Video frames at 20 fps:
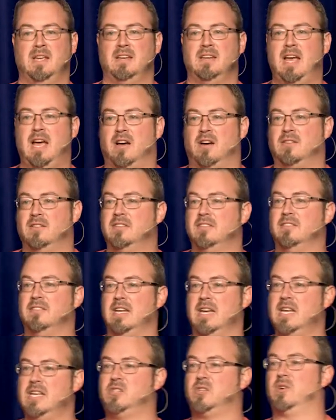Now,
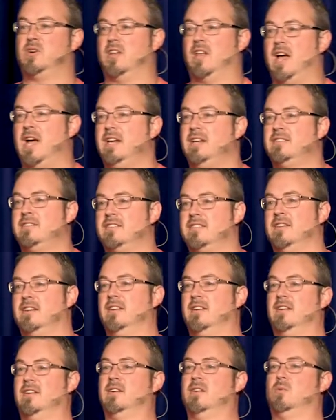the Israelites
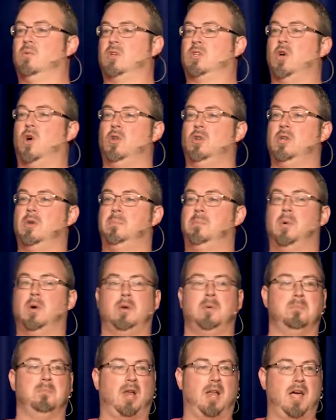were told to
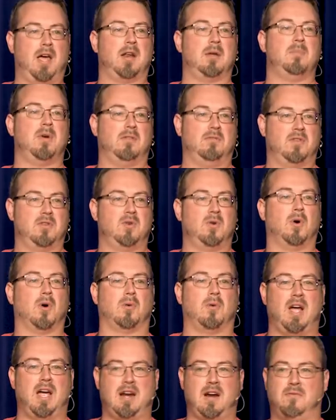put blood above the door, right?